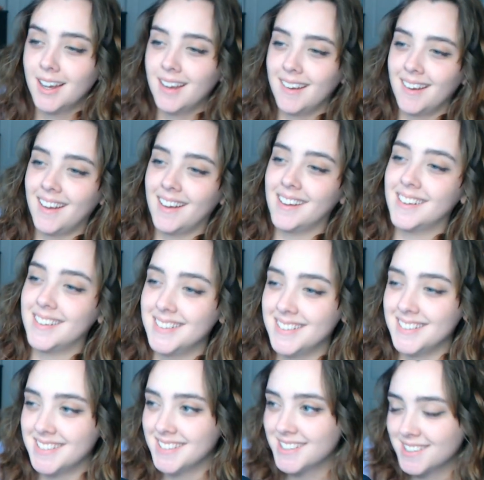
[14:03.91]

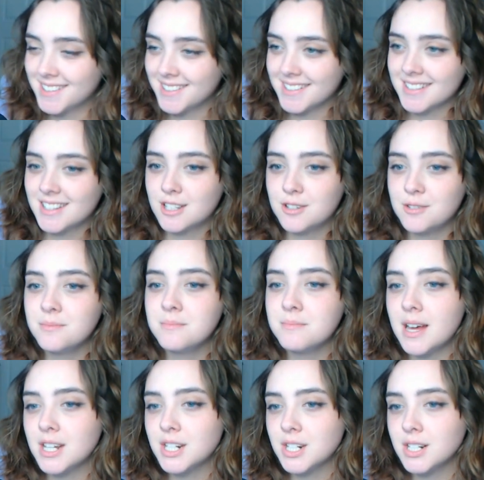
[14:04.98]
And to
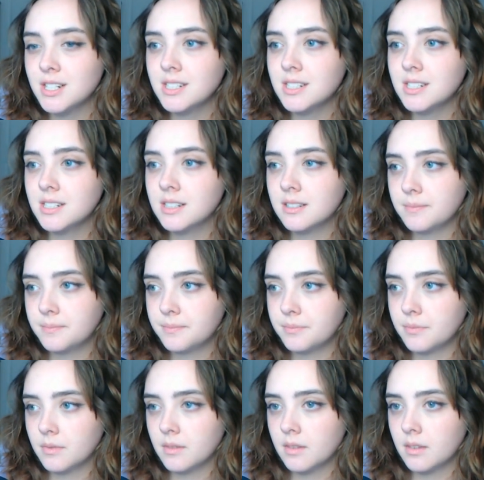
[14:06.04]
measure,
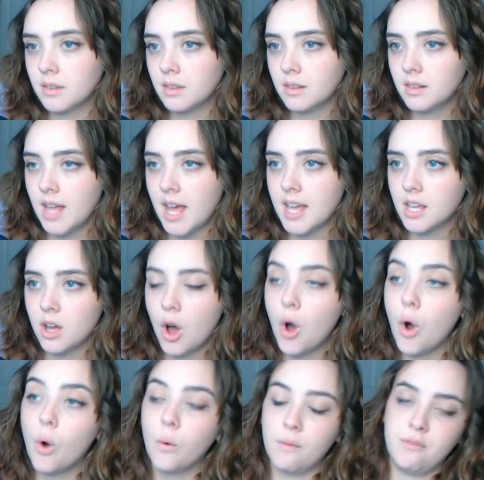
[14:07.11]
like,
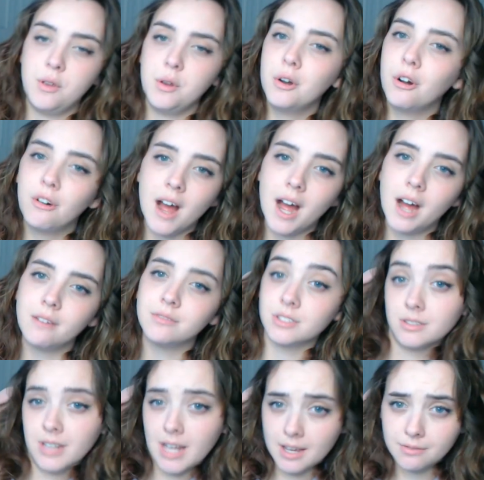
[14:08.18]
oh, if you don't have your
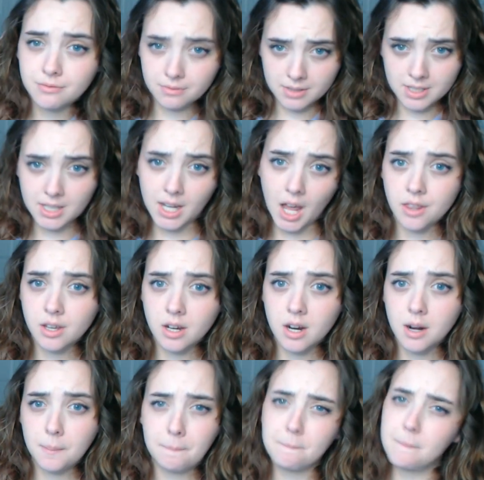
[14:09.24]
life
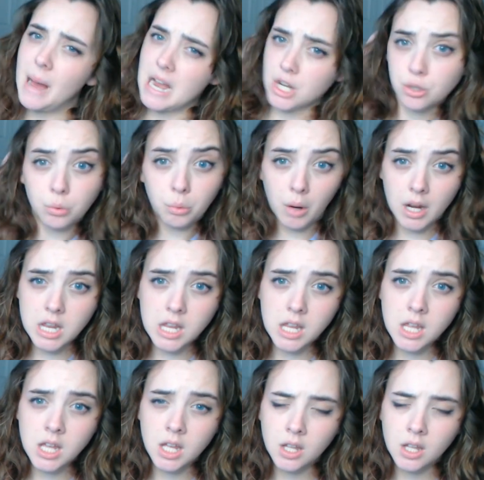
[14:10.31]
together by twenty,